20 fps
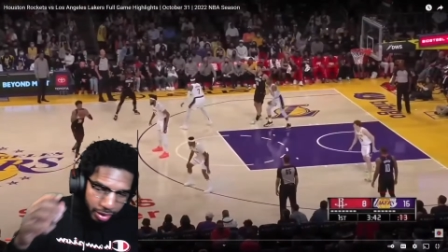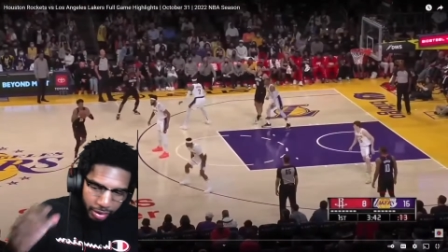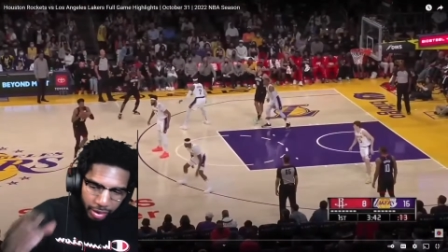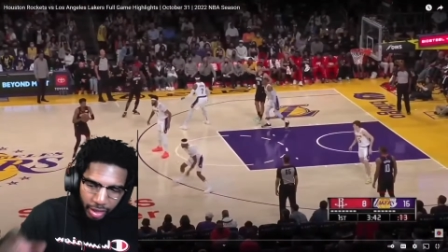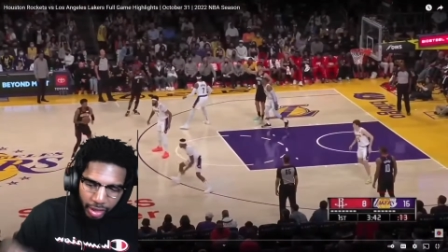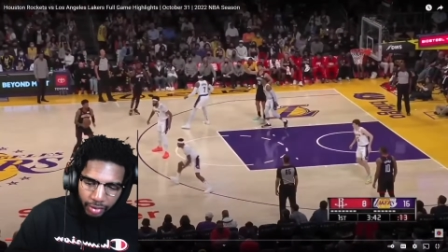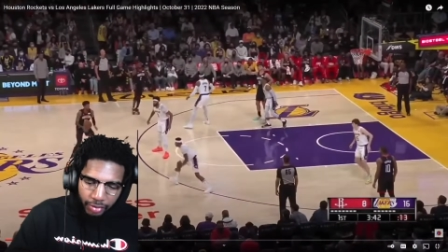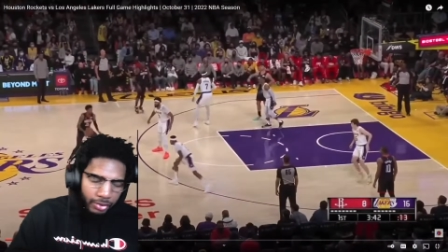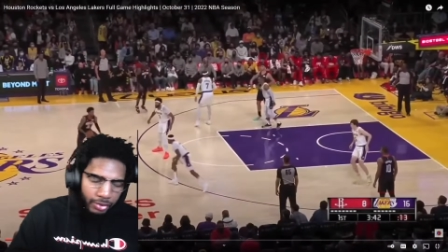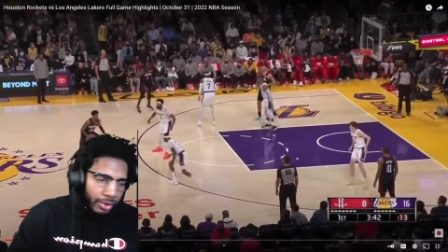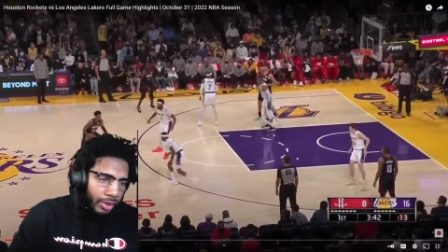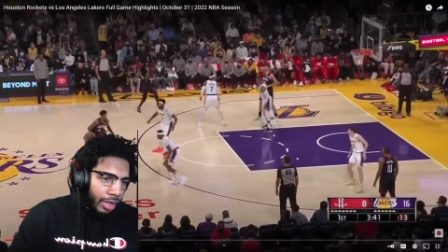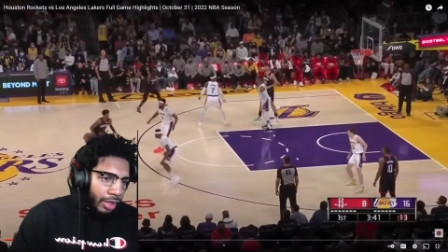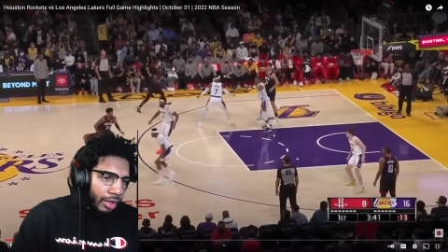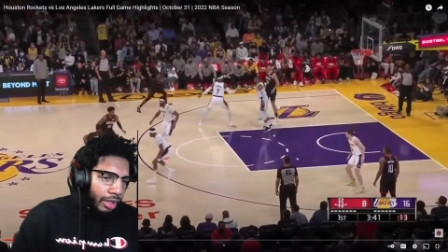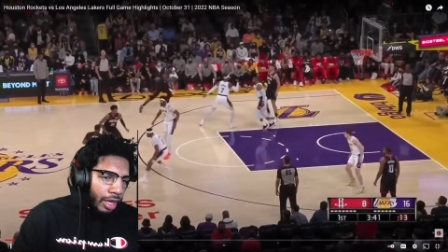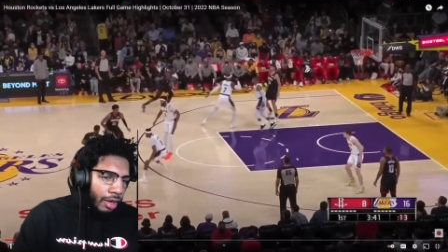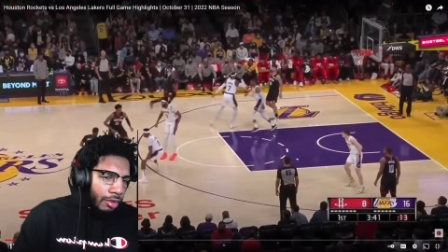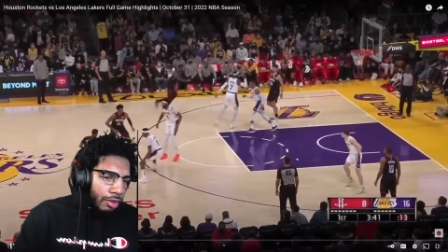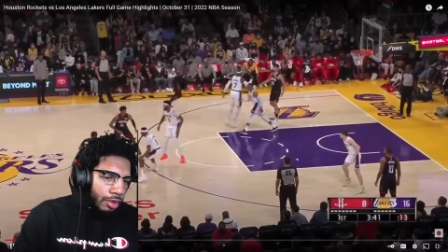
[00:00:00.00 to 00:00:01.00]
left
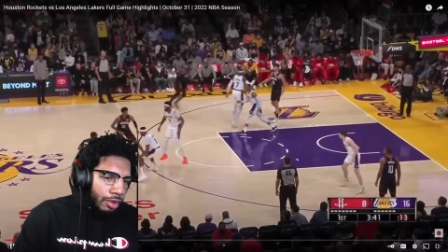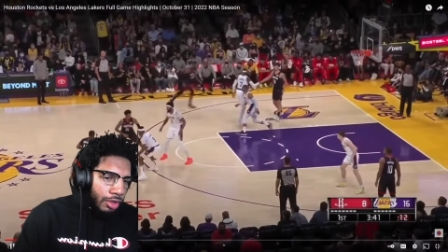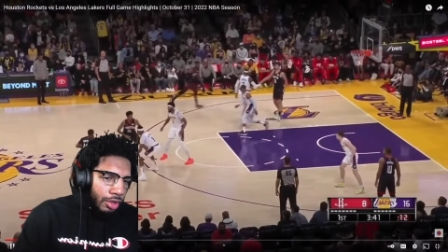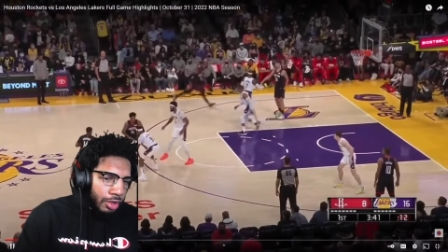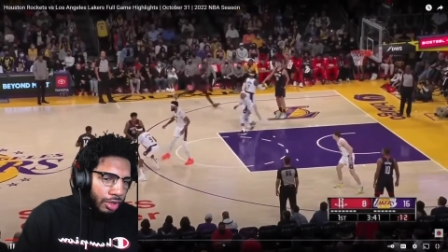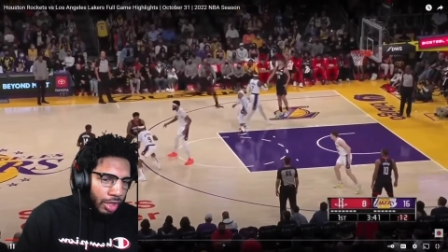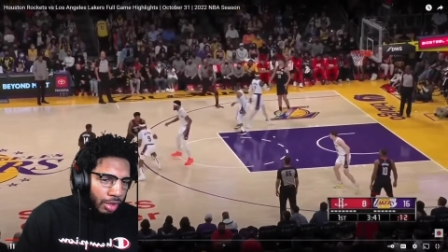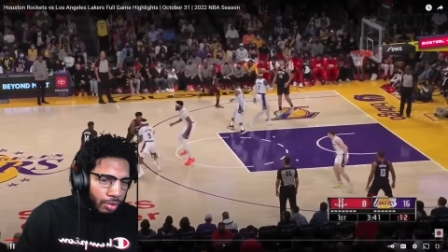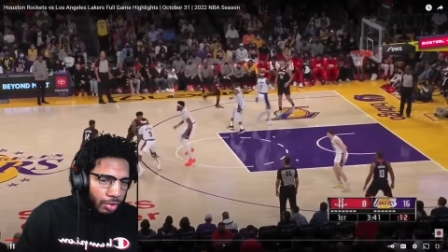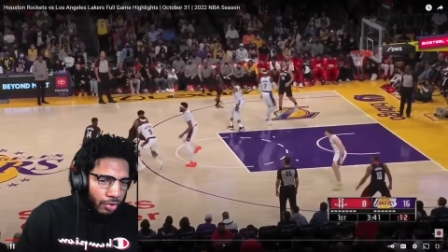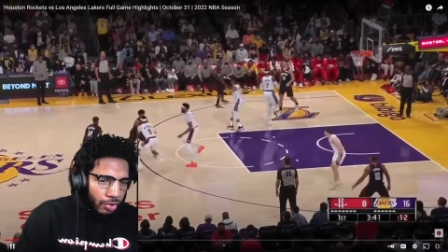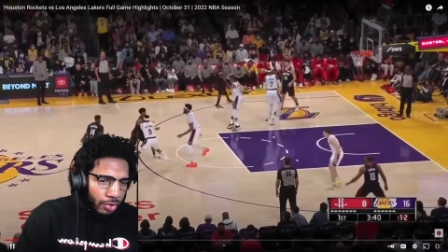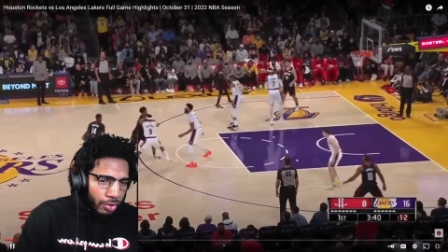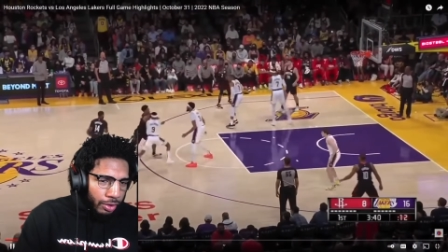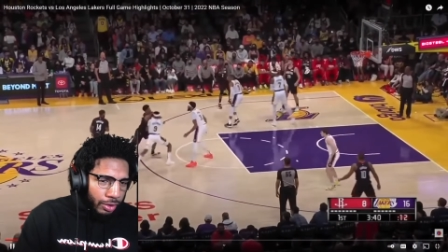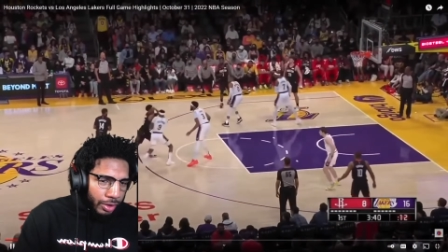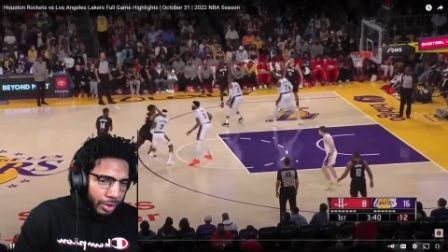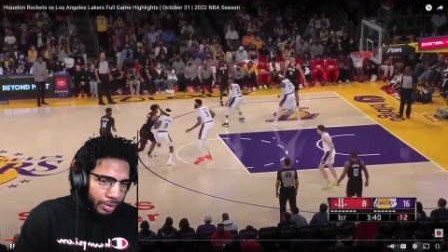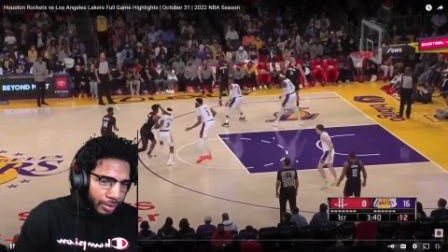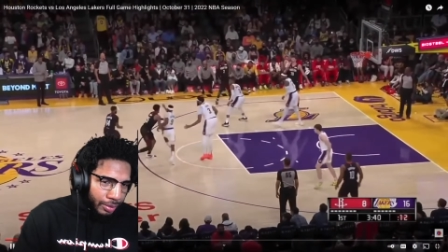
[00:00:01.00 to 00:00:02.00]
like that was on your team
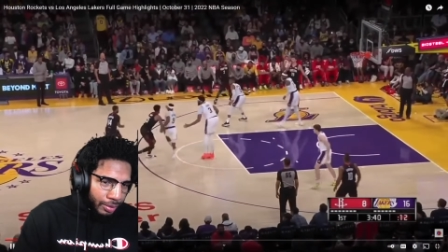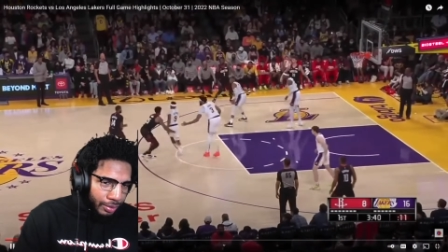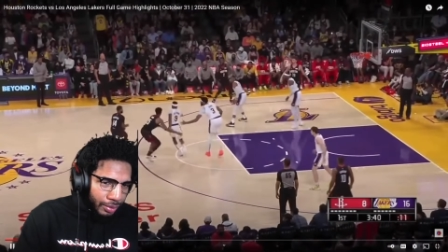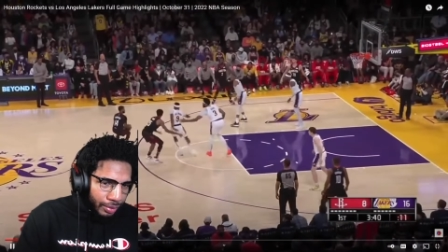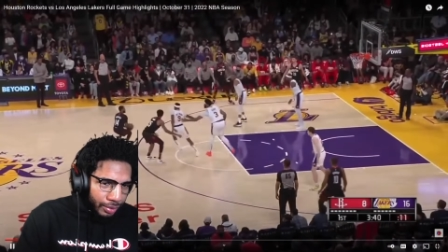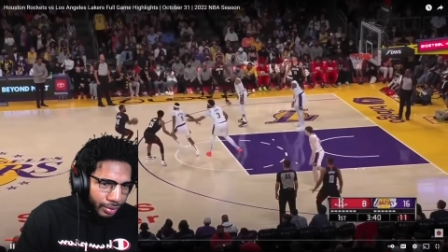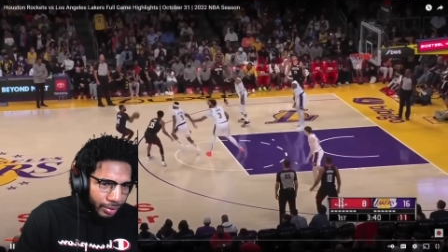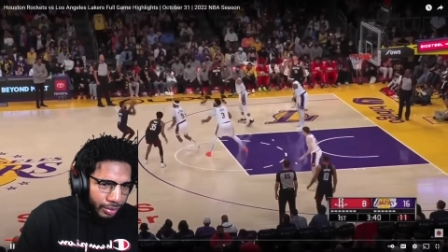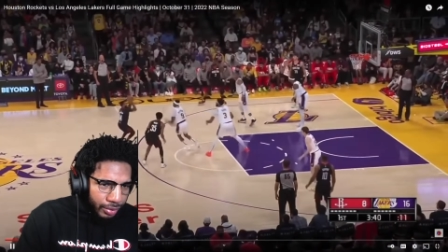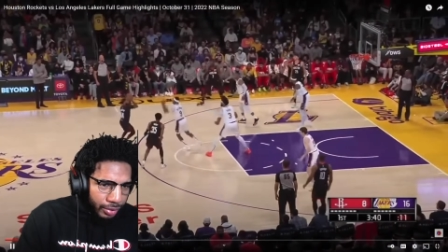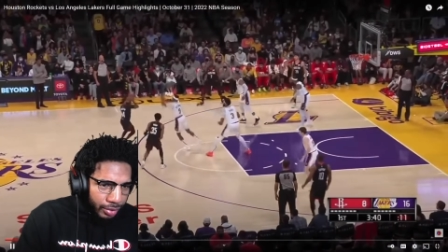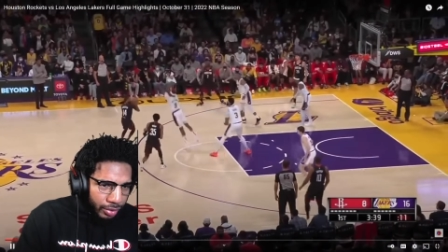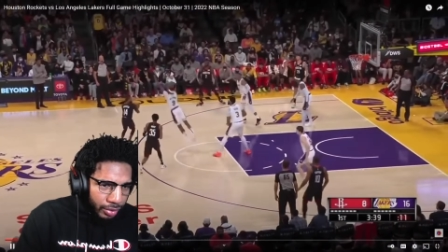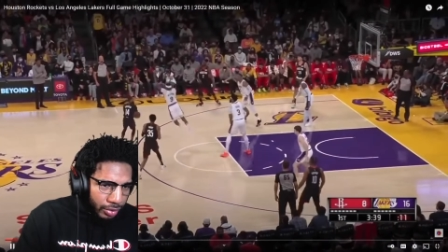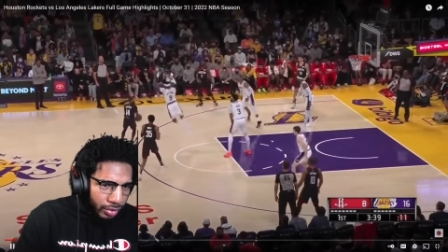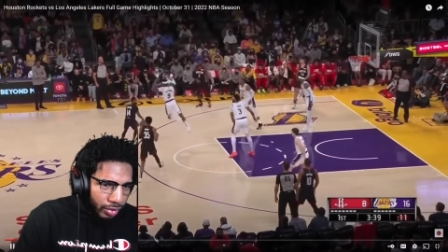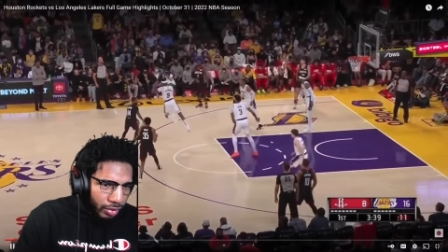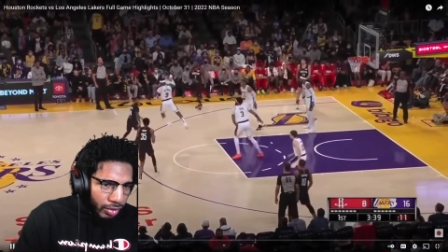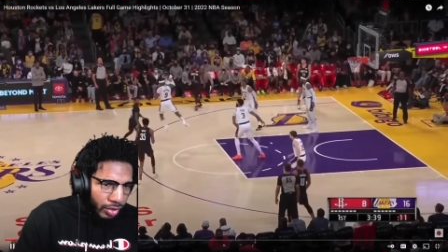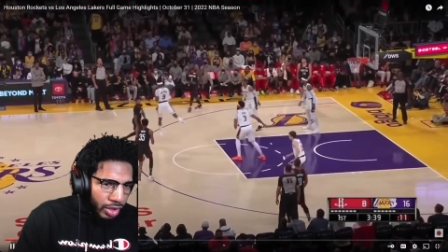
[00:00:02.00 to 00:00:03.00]
before.
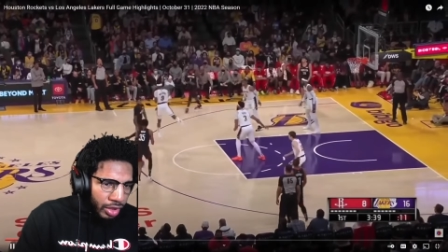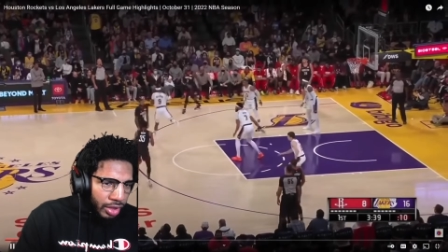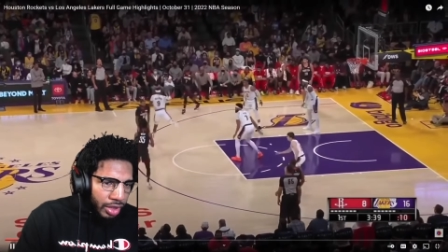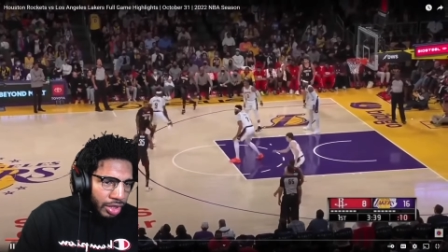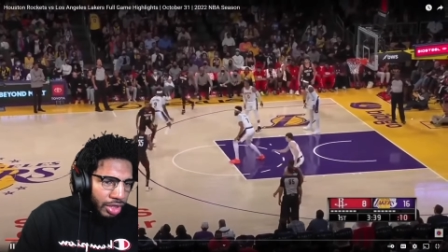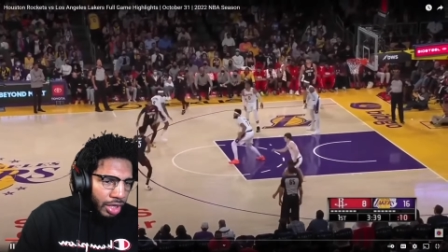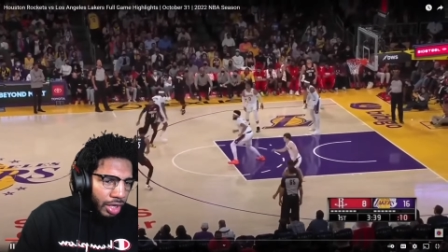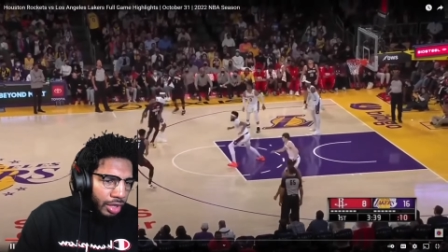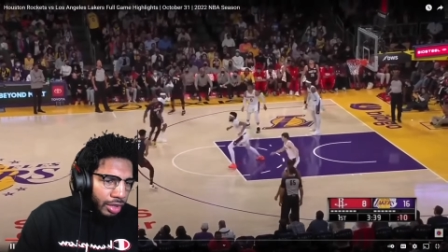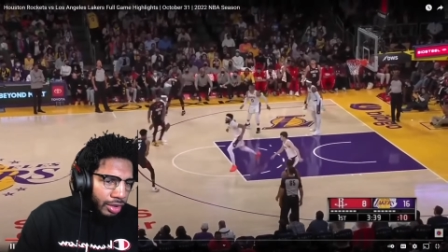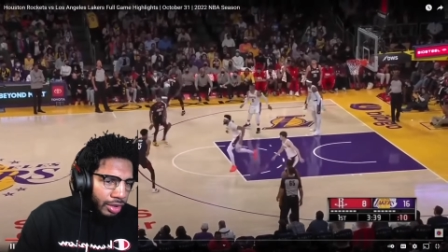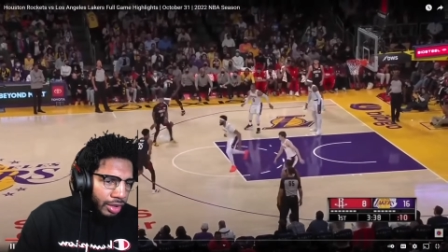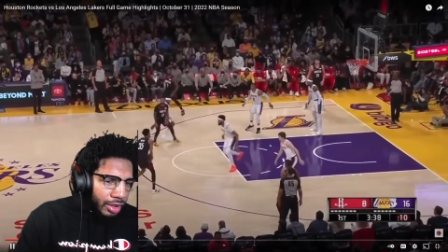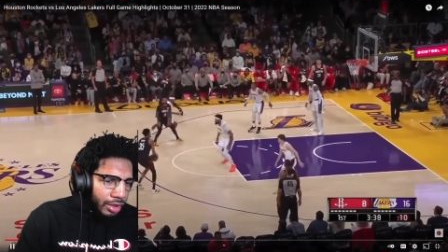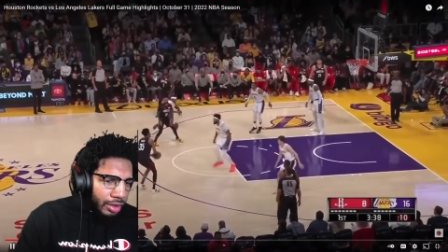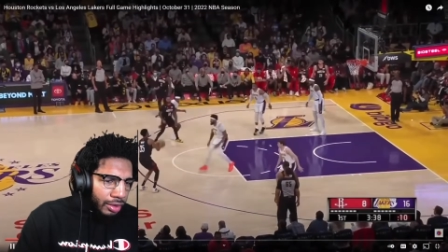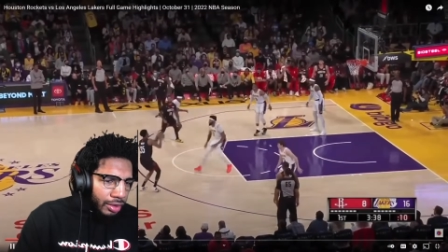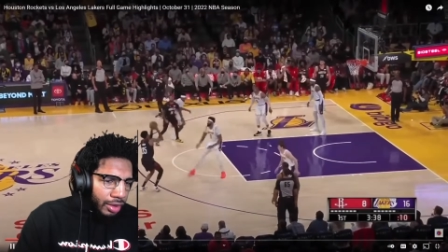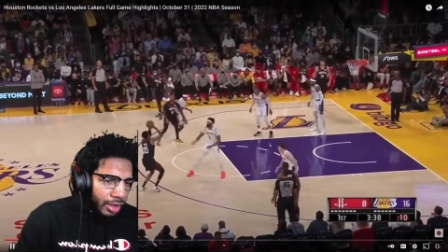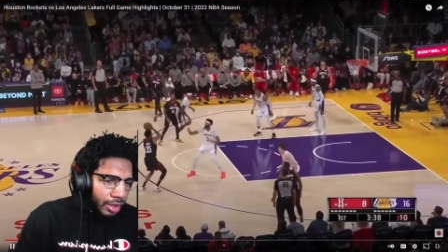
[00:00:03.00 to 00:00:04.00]
DJ
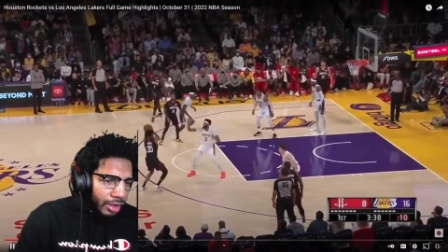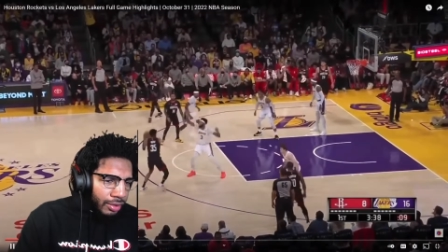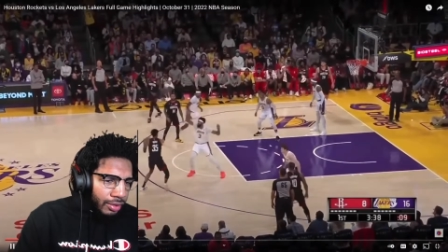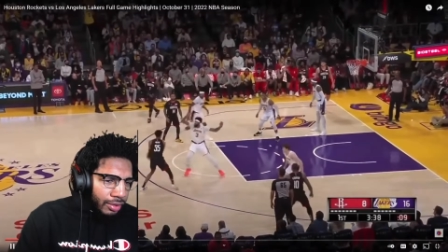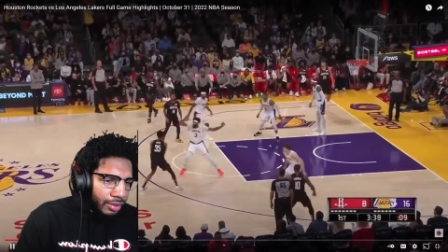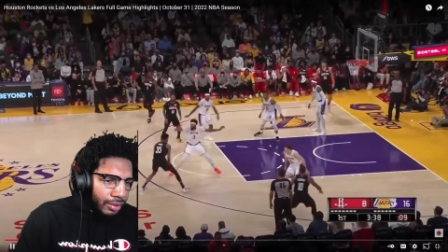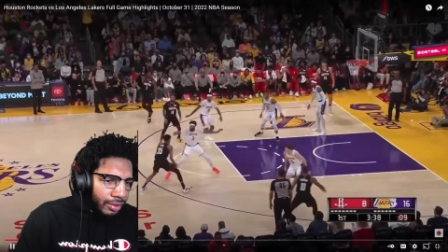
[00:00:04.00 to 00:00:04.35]
Augustin, tough.